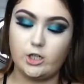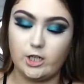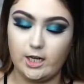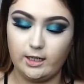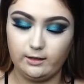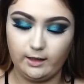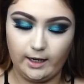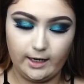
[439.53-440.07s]
Shade
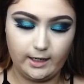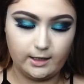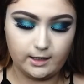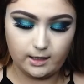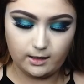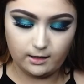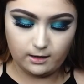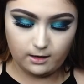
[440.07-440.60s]
and Light
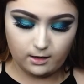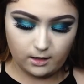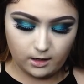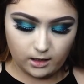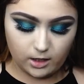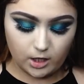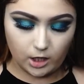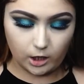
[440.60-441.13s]

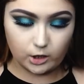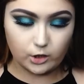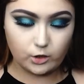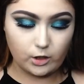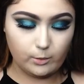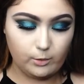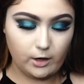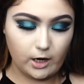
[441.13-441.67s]

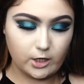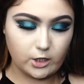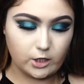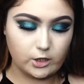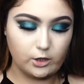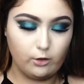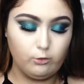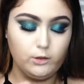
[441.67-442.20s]
contour brush.
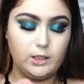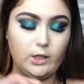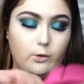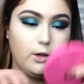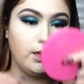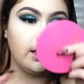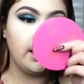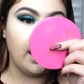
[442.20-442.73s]
So really
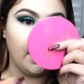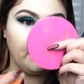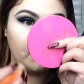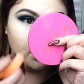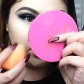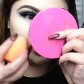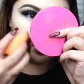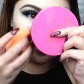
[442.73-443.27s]
quickly, I'm
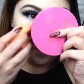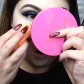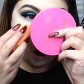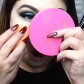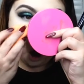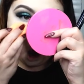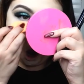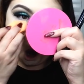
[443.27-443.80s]
going to
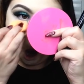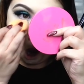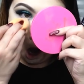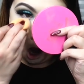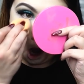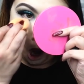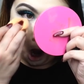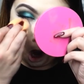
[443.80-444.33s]

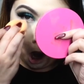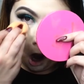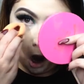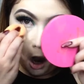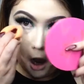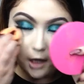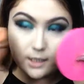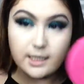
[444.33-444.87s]

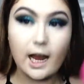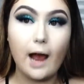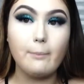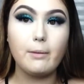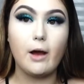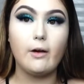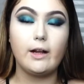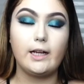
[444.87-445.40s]
tap
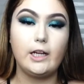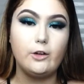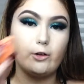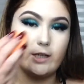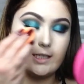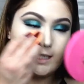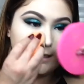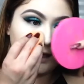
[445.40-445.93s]
out any
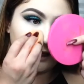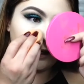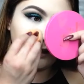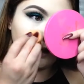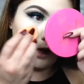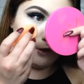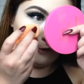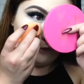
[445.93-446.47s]
creasing that could have